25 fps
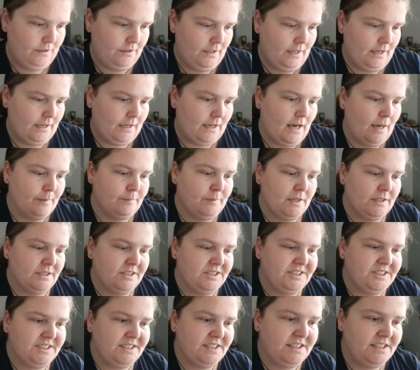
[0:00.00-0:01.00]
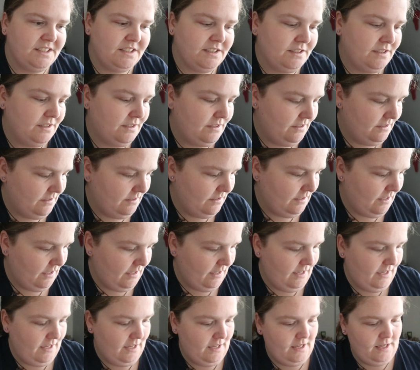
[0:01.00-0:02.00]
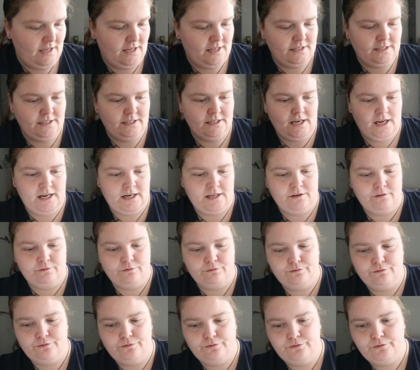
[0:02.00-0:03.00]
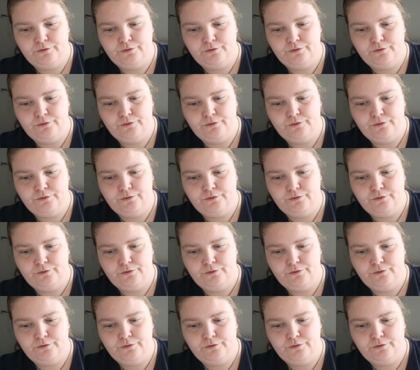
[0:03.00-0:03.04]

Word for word: like I'm not seeing any kind of